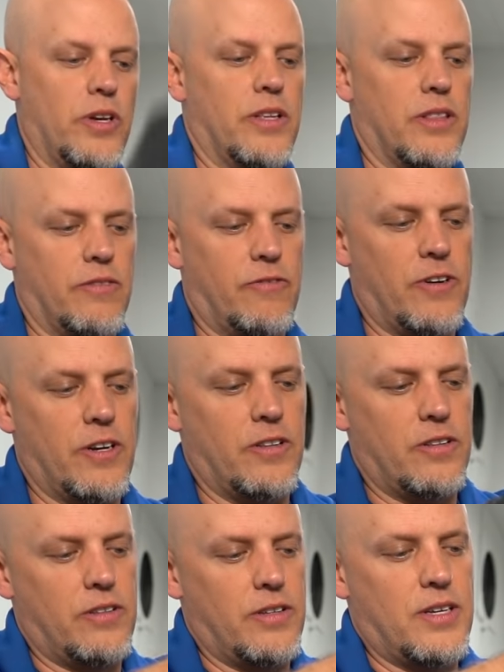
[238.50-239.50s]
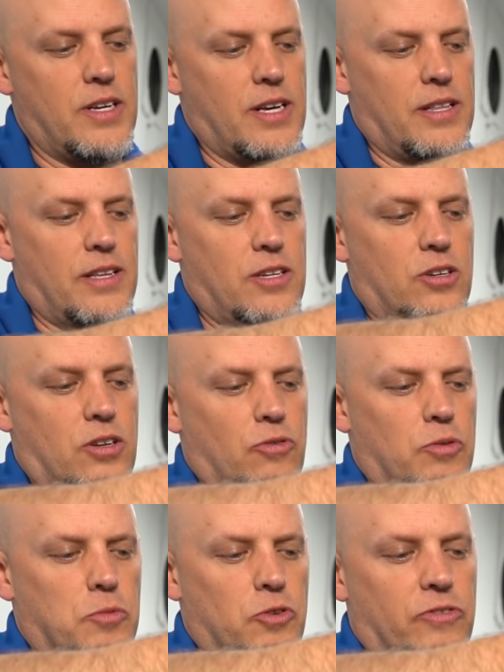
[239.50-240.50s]
it in the funnel, then you can
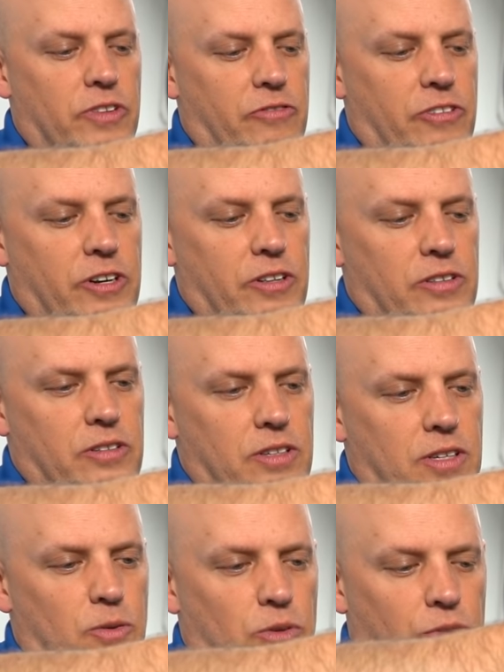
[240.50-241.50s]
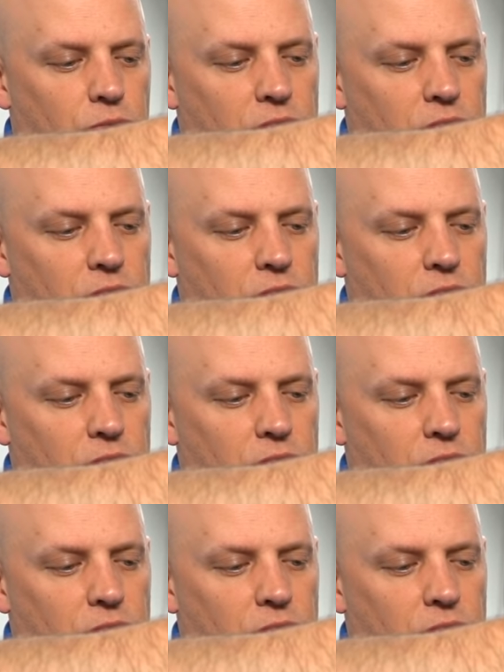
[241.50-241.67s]
remove the funnel with the